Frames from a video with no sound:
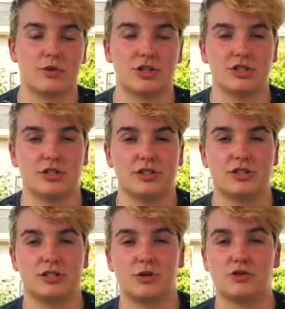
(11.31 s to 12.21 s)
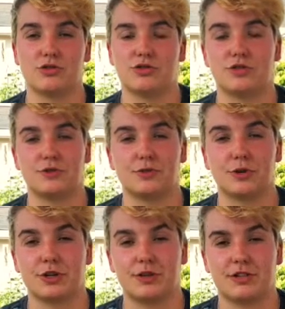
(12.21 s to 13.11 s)
which is social service
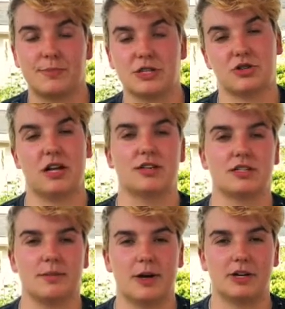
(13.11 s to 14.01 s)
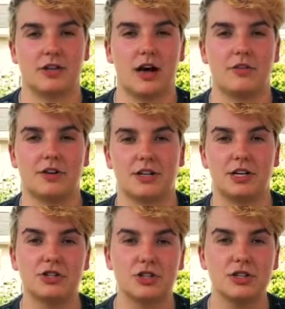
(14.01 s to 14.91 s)
worker specializing in mental health and
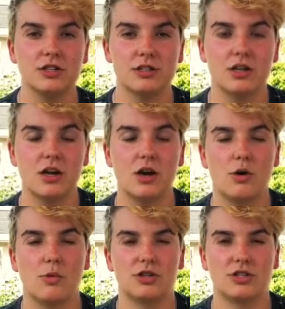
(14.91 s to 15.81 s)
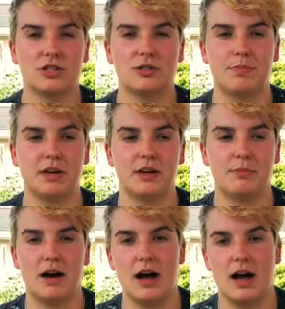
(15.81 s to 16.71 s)
addictions, which has been